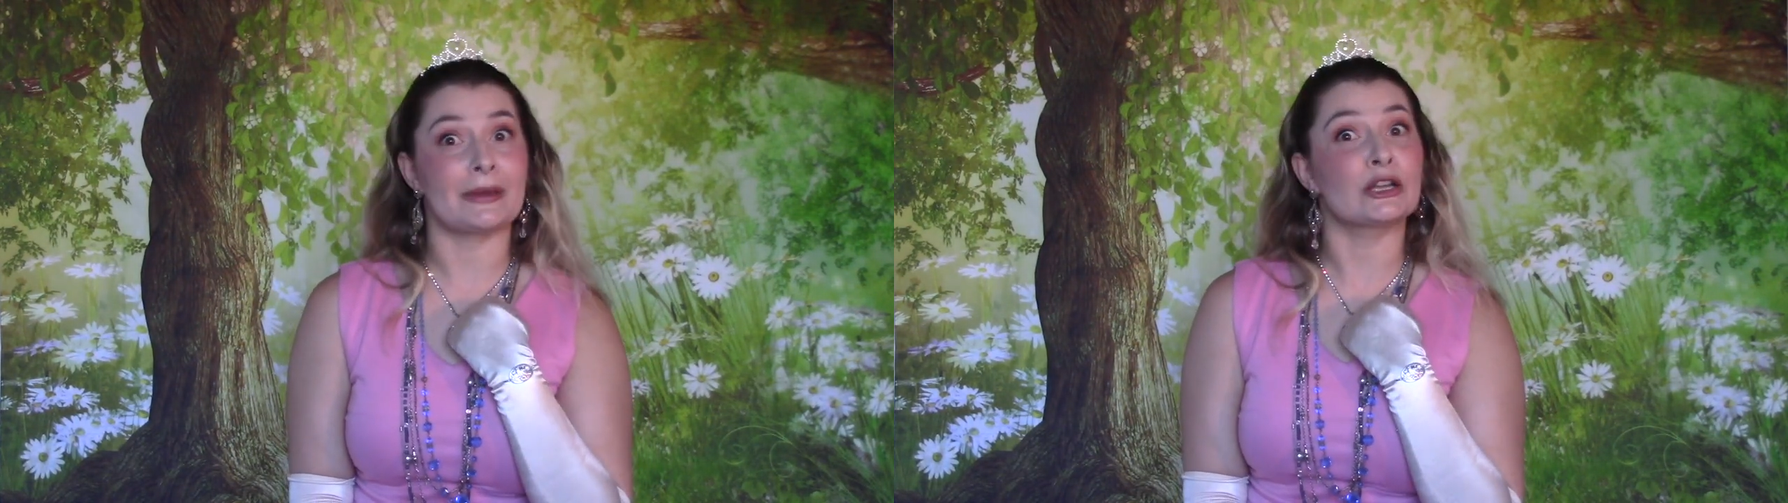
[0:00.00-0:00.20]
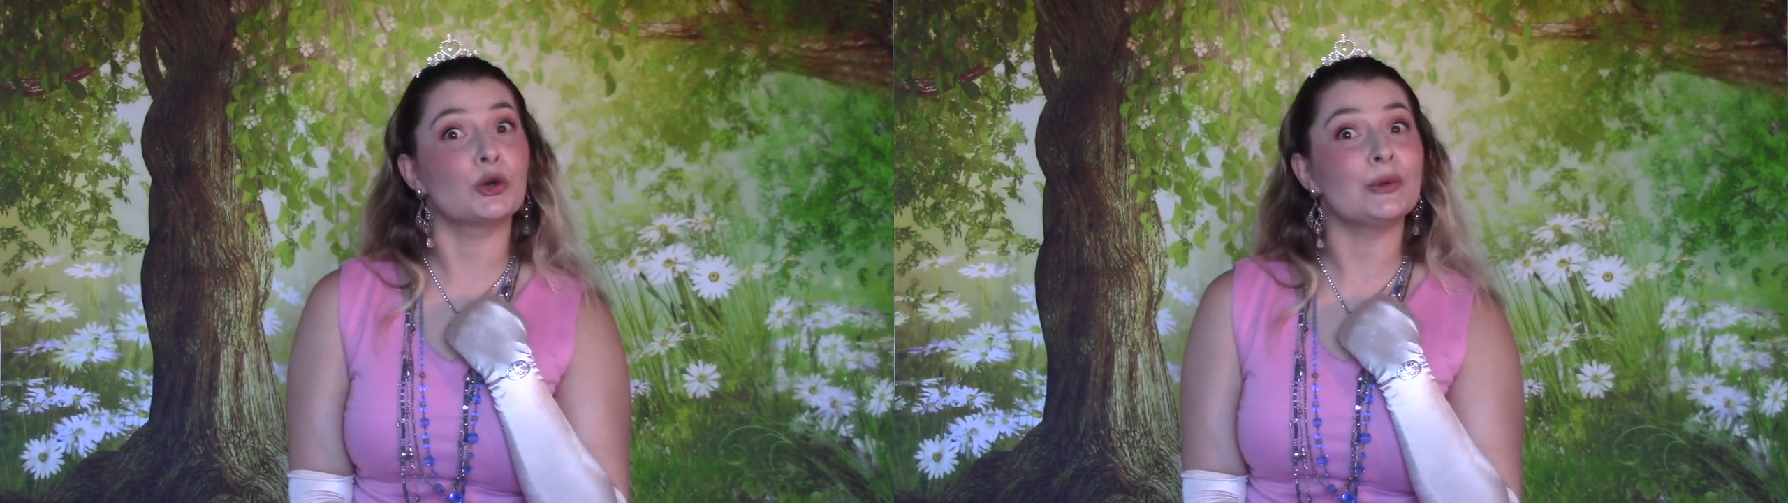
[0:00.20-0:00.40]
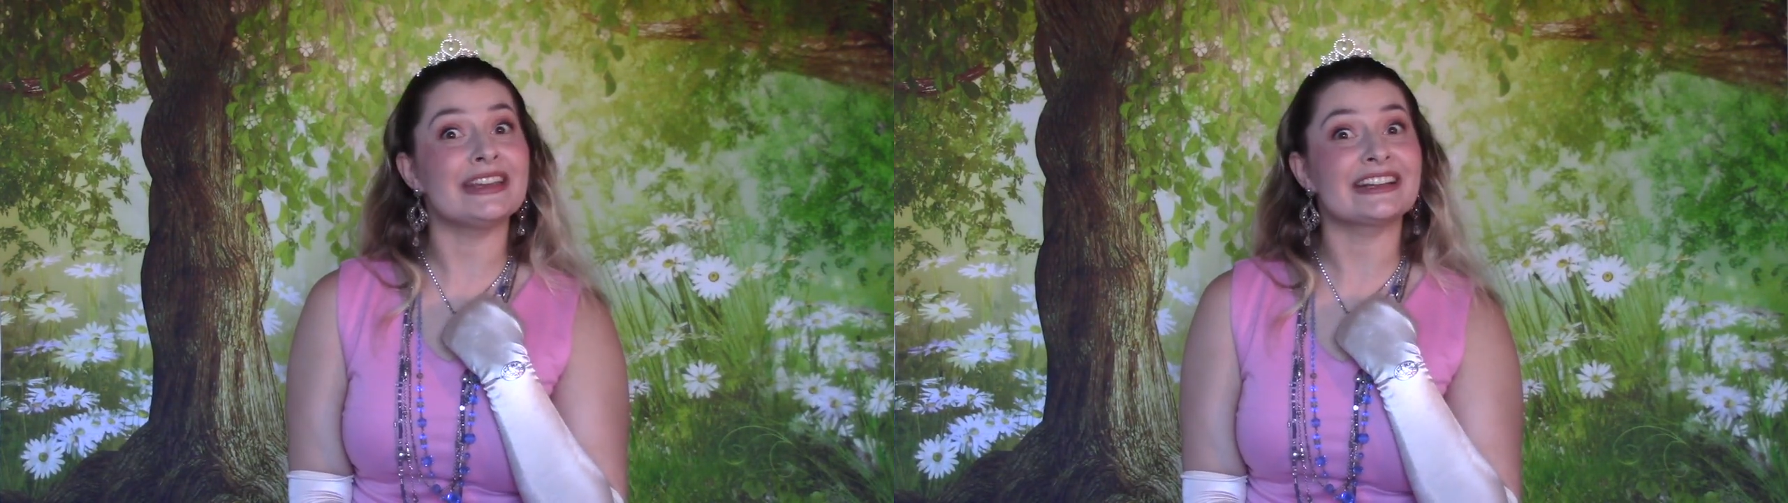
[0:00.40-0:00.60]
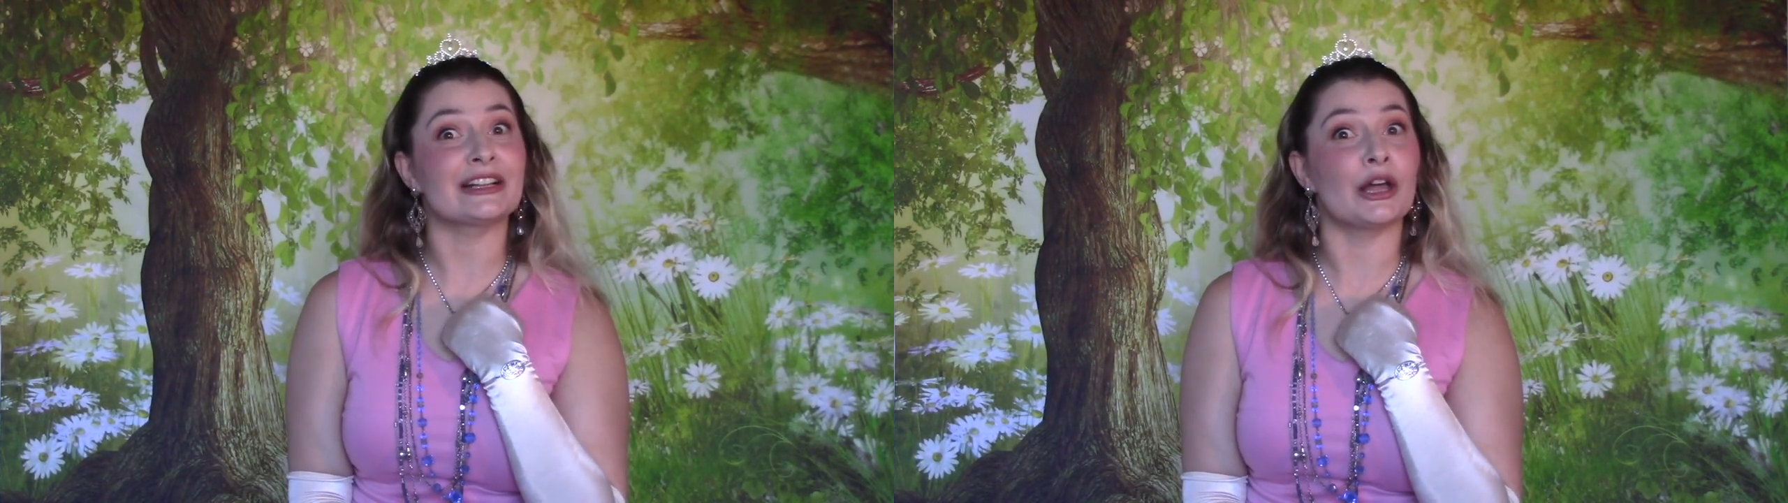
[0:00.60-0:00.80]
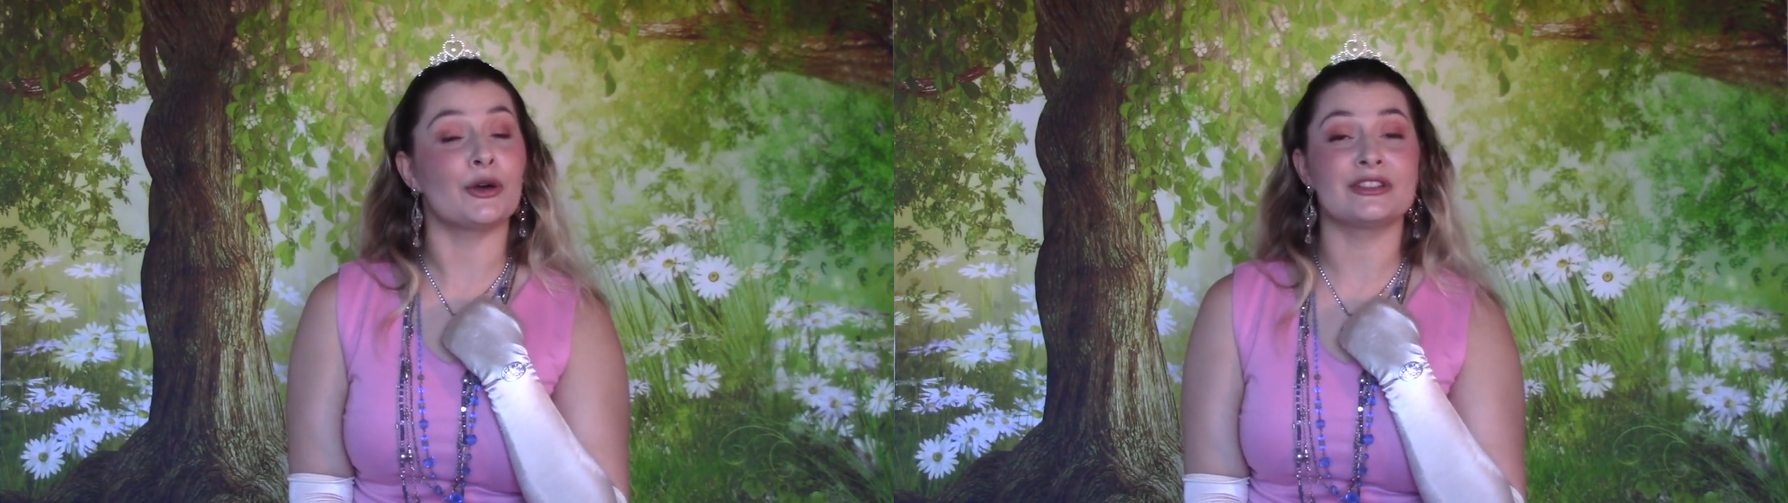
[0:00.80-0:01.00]
my queen
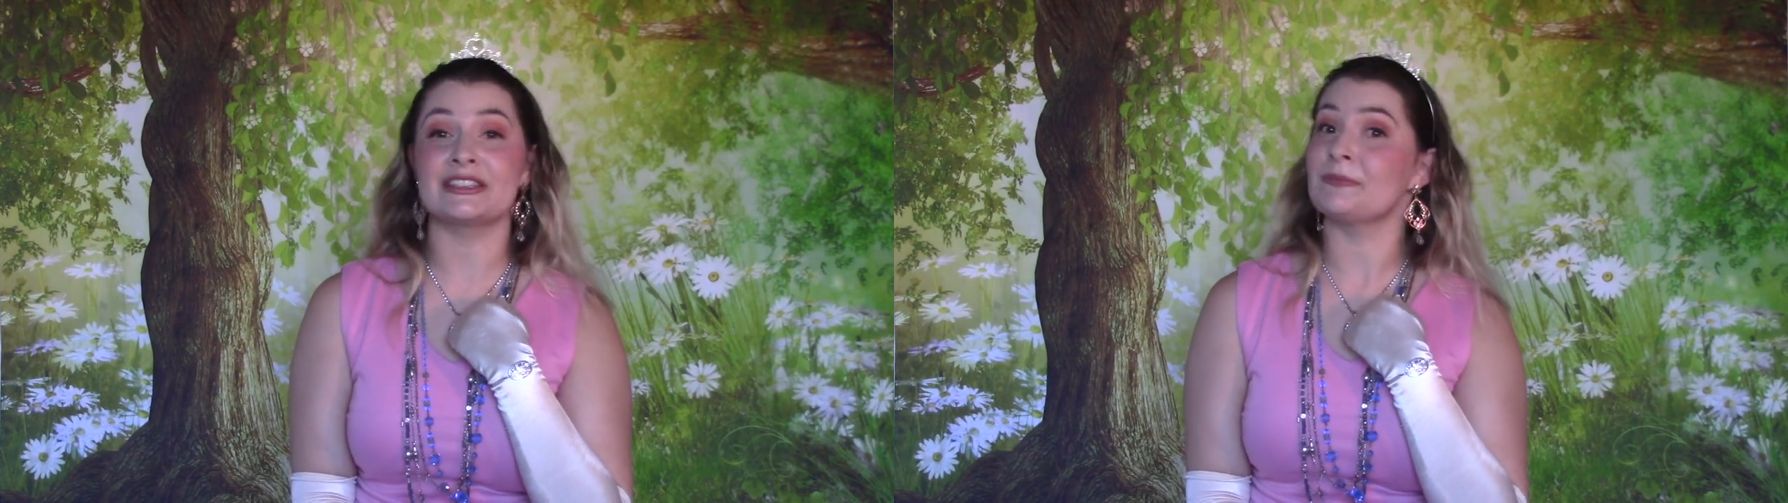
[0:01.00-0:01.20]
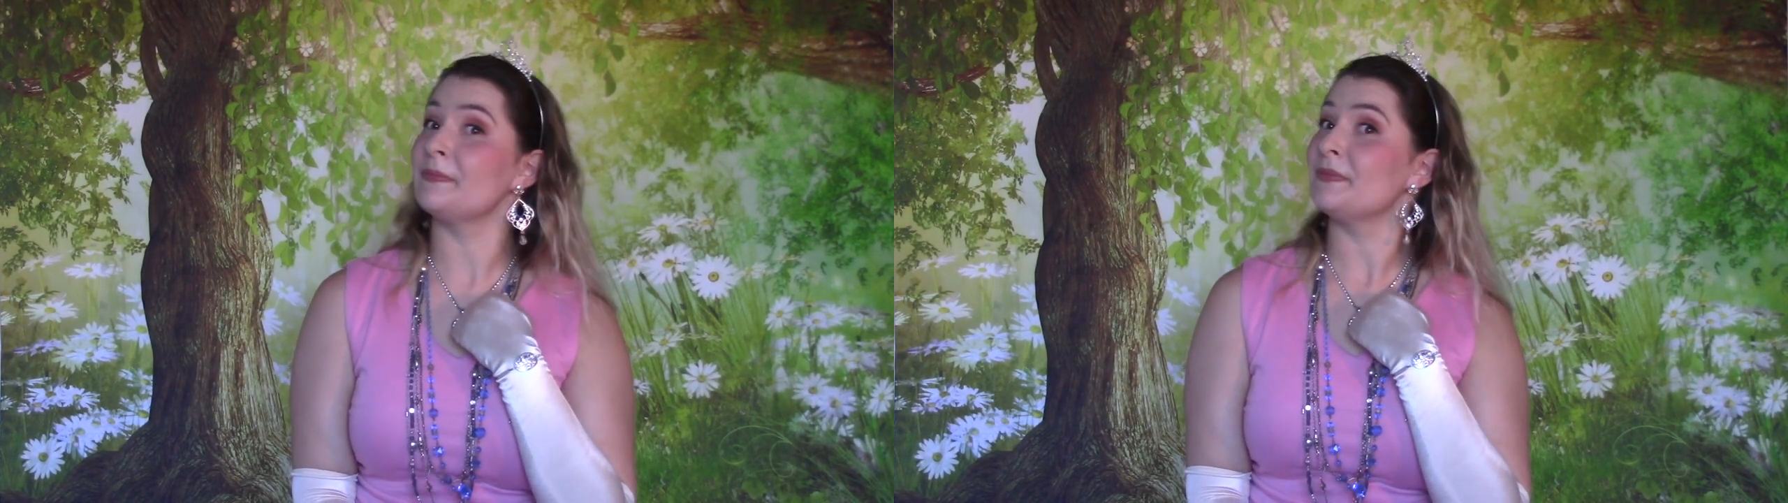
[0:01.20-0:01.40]
clothes.